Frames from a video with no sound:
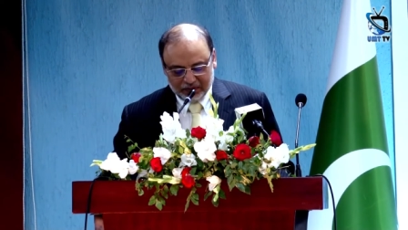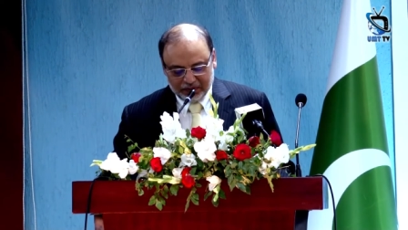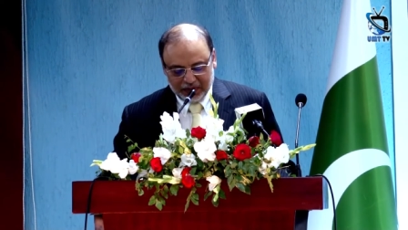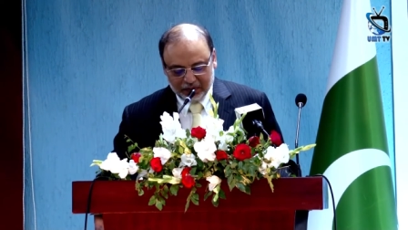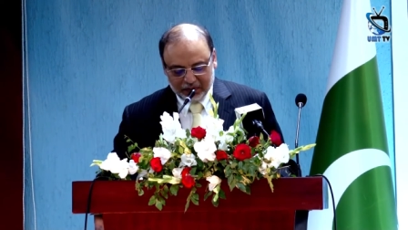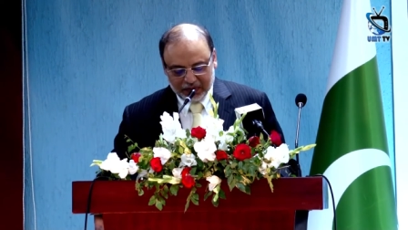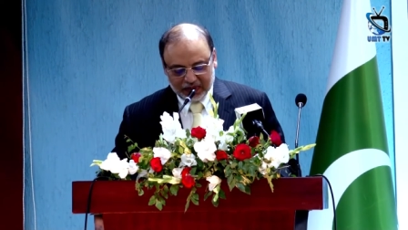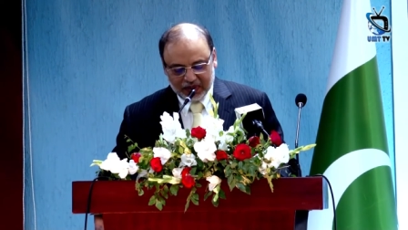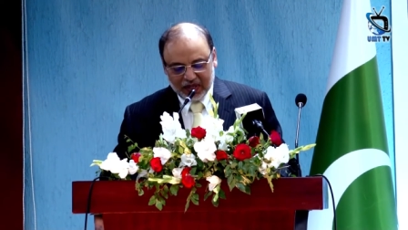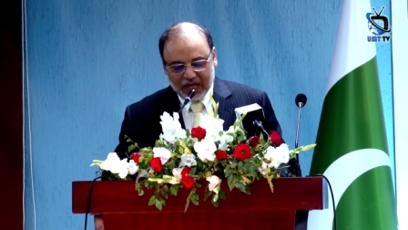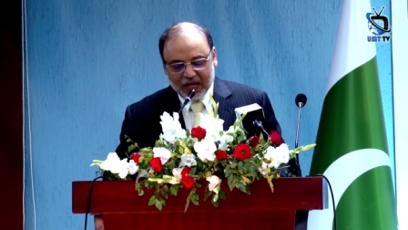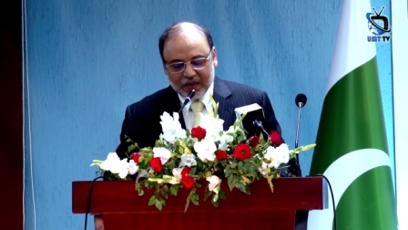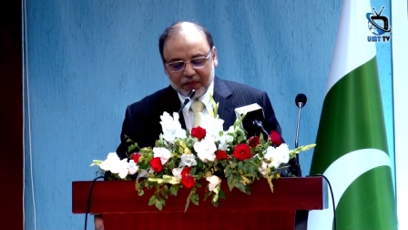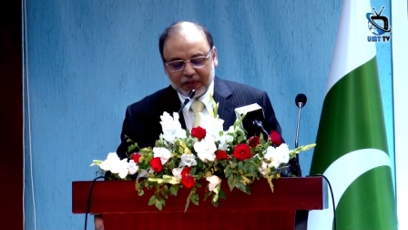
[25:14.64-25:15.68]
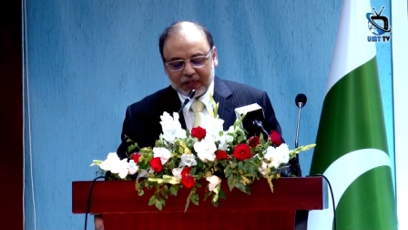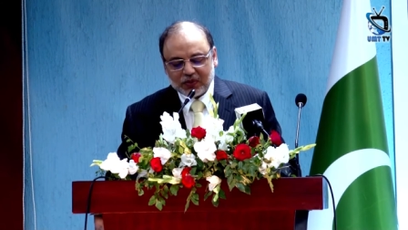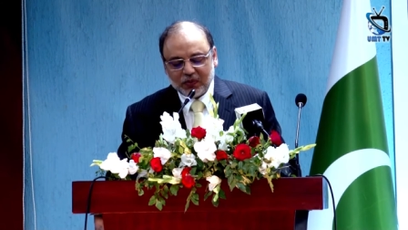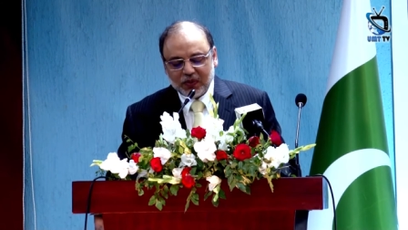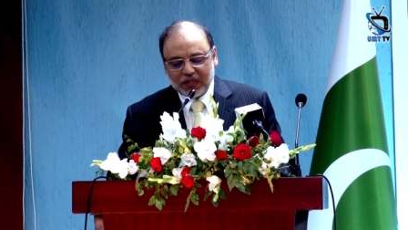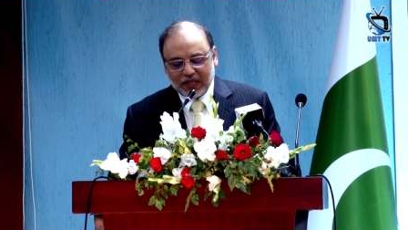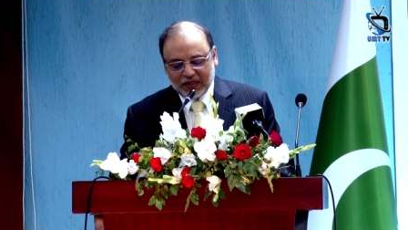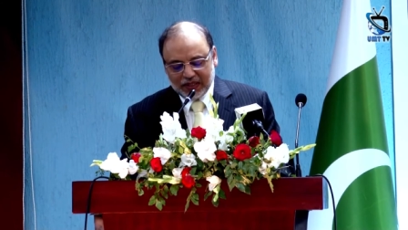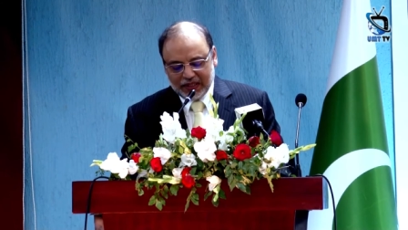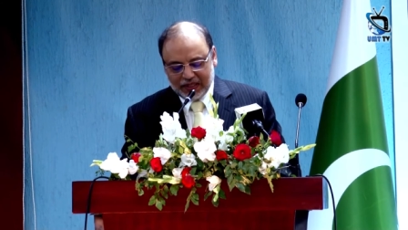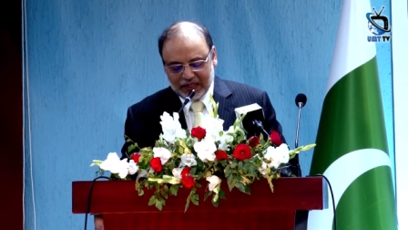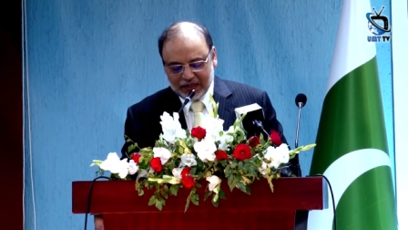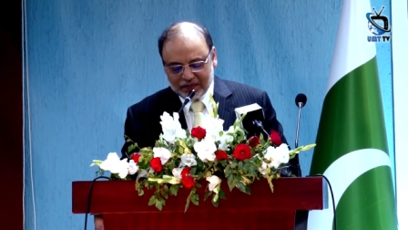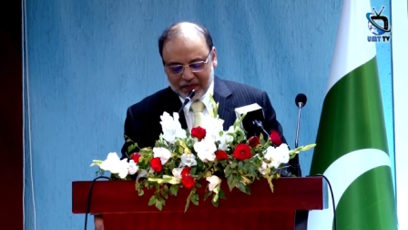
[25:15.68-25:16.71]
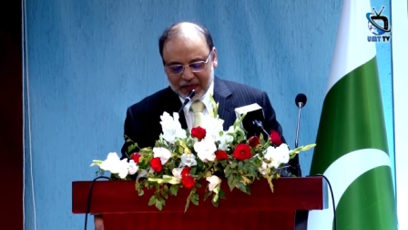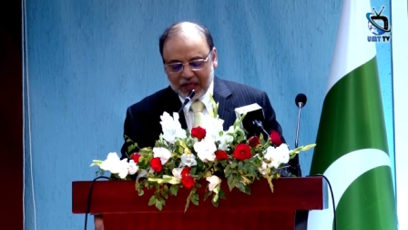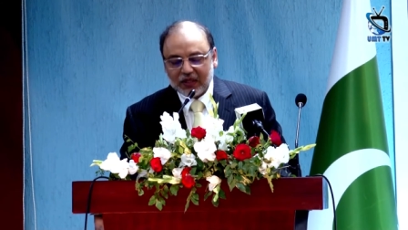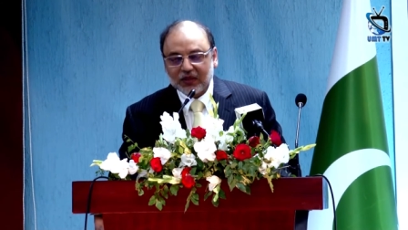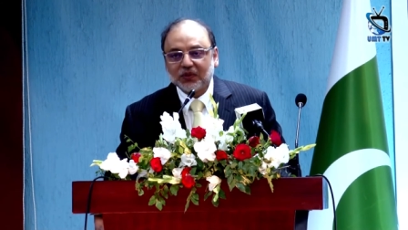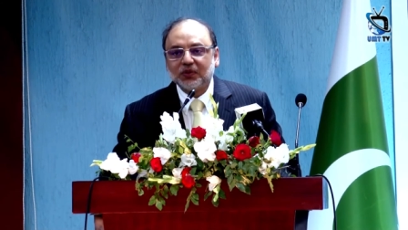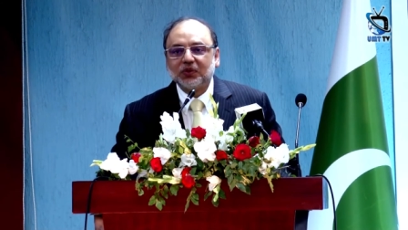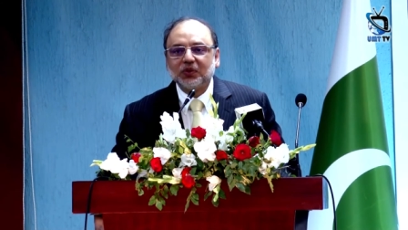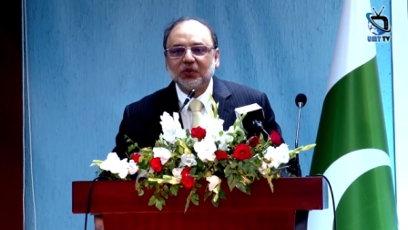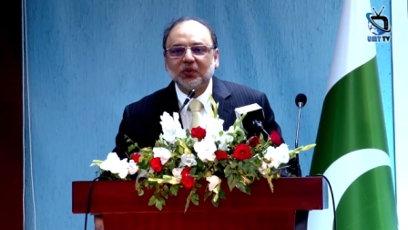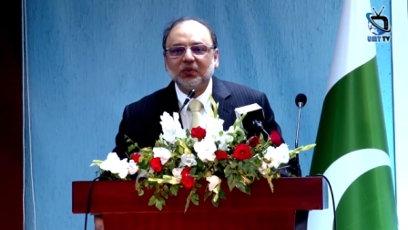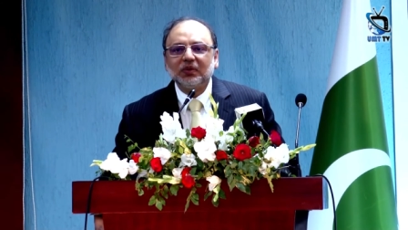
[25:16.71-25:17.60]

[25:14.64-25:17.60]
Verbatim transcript: people because we are here to do